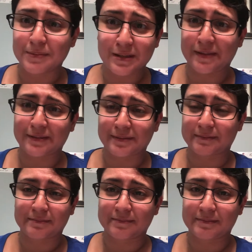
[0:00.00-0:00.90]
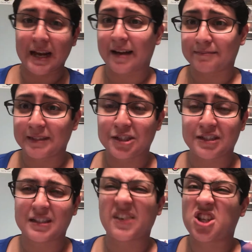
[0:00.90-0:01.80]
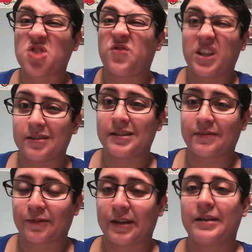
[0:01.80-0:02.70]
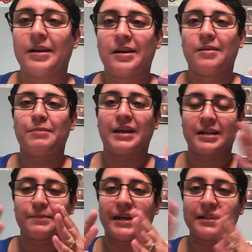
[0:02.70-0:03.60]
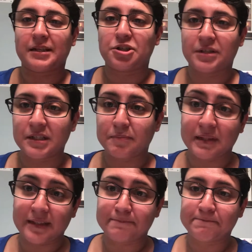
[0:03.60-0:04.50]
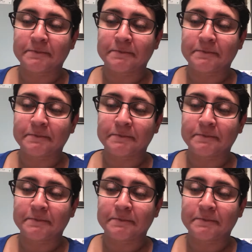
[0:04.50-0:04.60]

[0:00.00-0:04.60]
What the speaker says: So it just feels different because my attention is split.